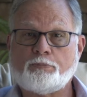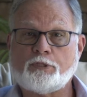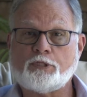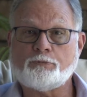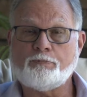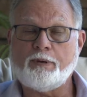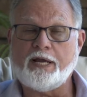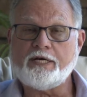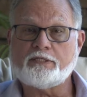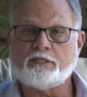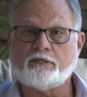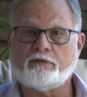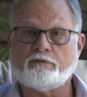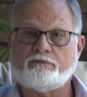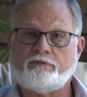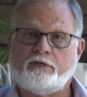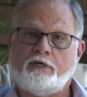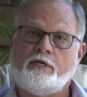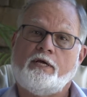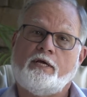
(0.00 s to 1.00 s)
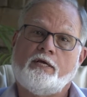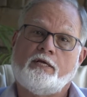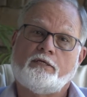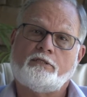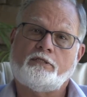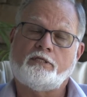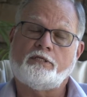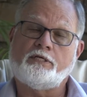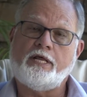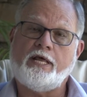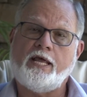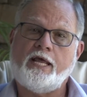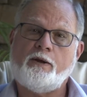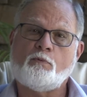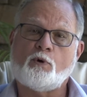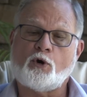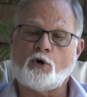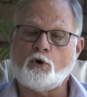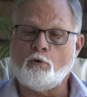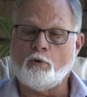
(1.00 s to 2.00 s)
Perspective. Today
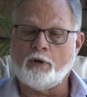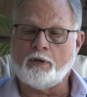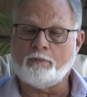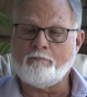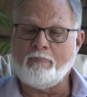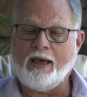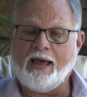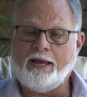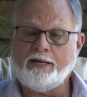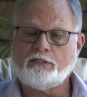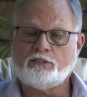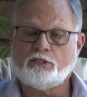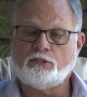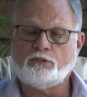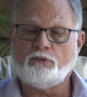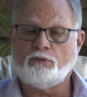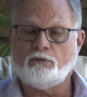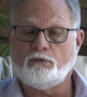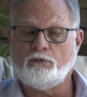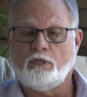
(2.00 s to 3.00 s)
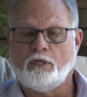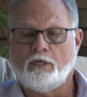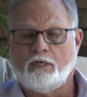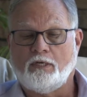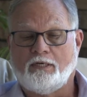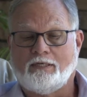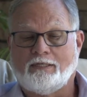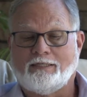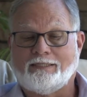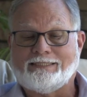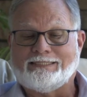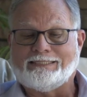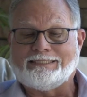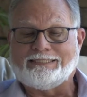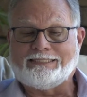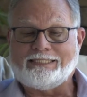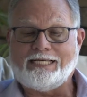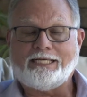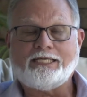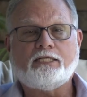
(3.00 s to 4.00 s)
we're going back to
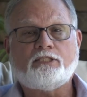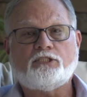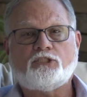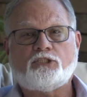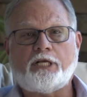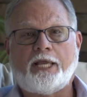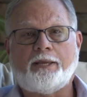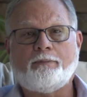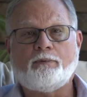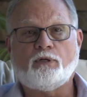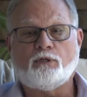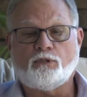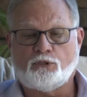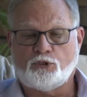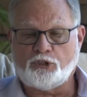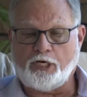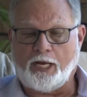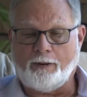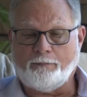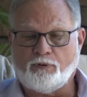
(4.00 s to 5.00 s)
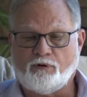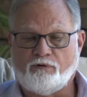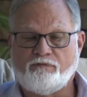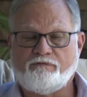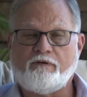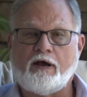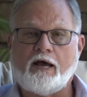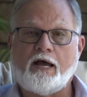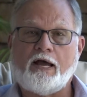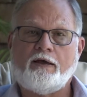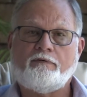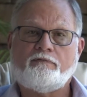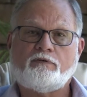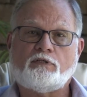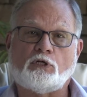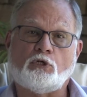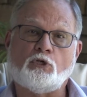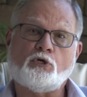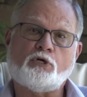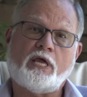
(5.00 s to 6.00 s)
2 Samuel chapter 5
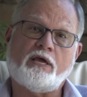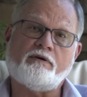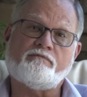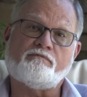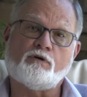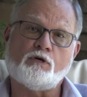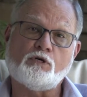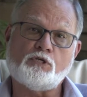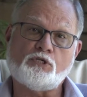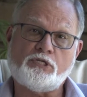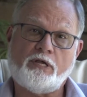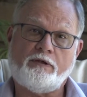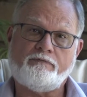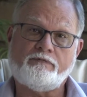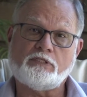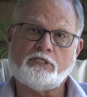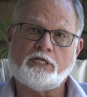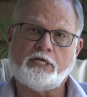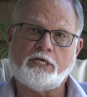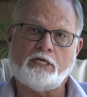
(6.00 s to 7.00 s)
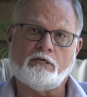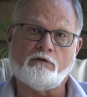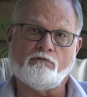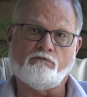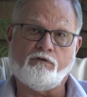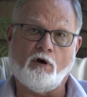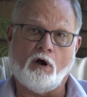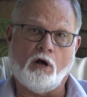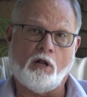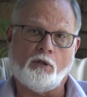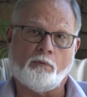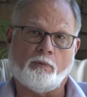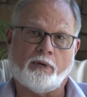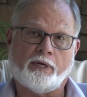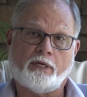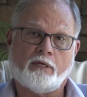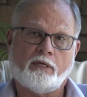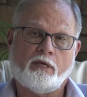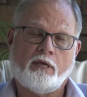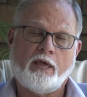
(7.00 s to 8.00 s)
to look at verse 17 and
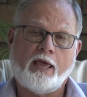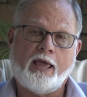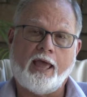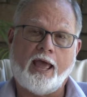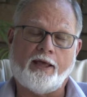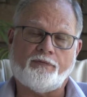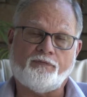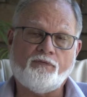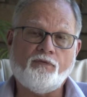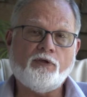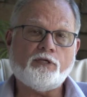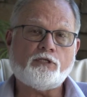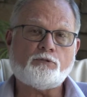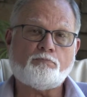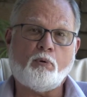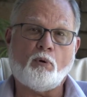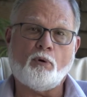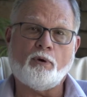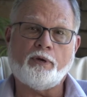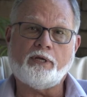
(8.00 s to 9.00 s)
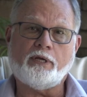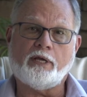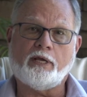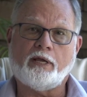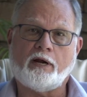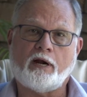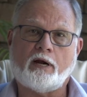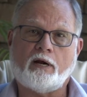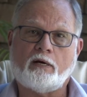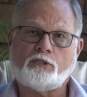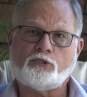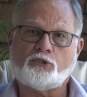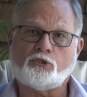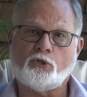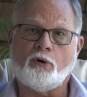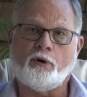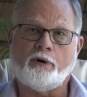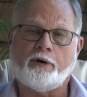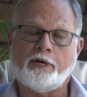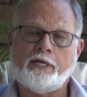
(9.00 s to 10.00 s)
following. At this point in our
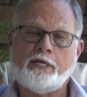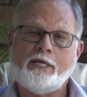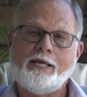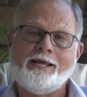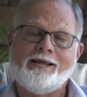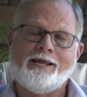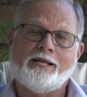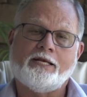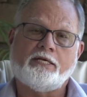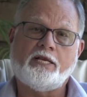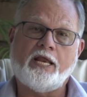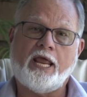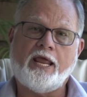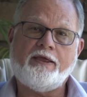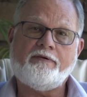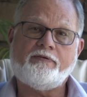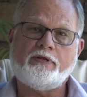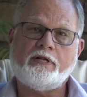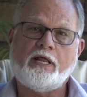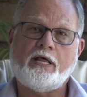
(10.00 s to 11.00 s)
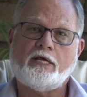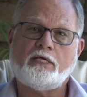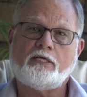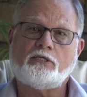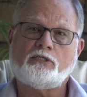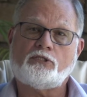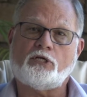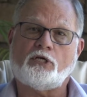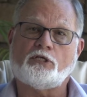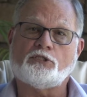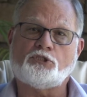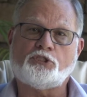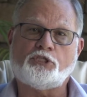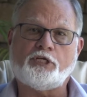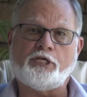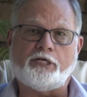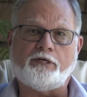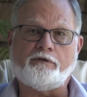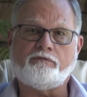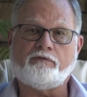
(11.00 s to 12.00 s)
story, David has
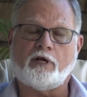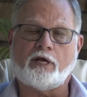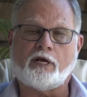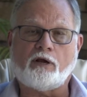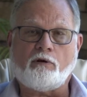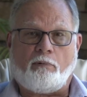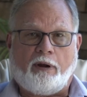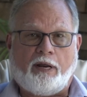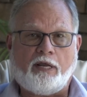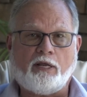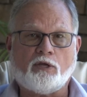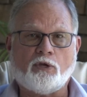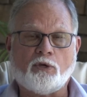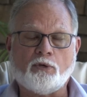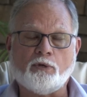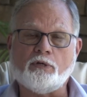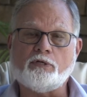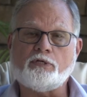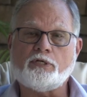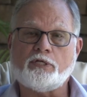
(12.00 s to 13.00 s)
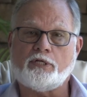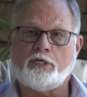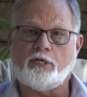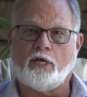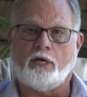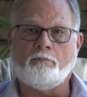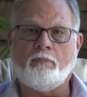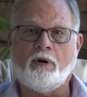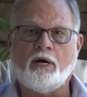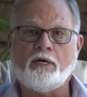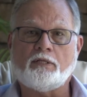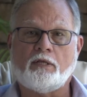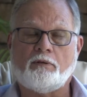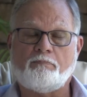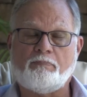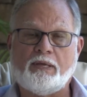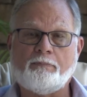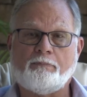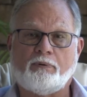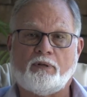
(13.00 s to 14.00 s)
achieved a great unity among the
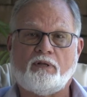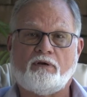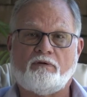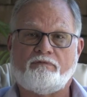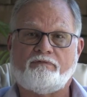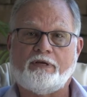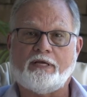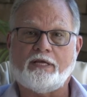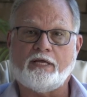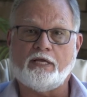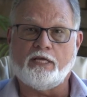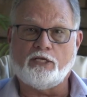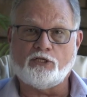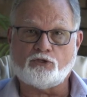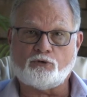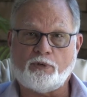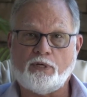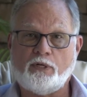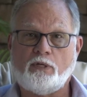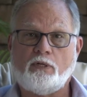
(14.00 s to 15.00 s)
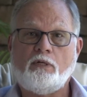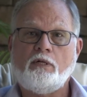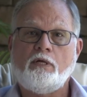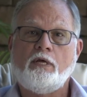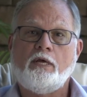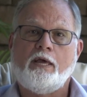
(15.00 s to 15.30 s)
people of Israel